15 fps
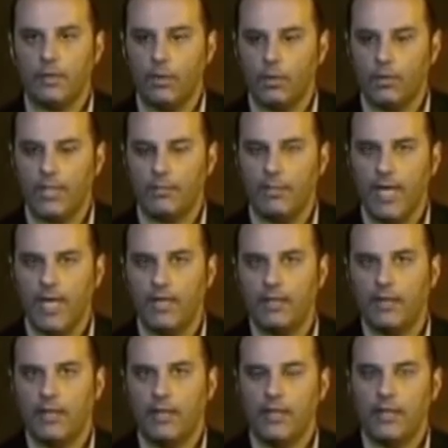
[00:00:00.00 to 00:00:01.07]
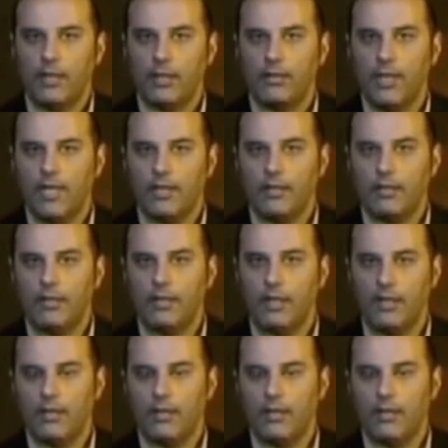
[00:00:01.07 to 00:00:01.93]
holding man, their creations, in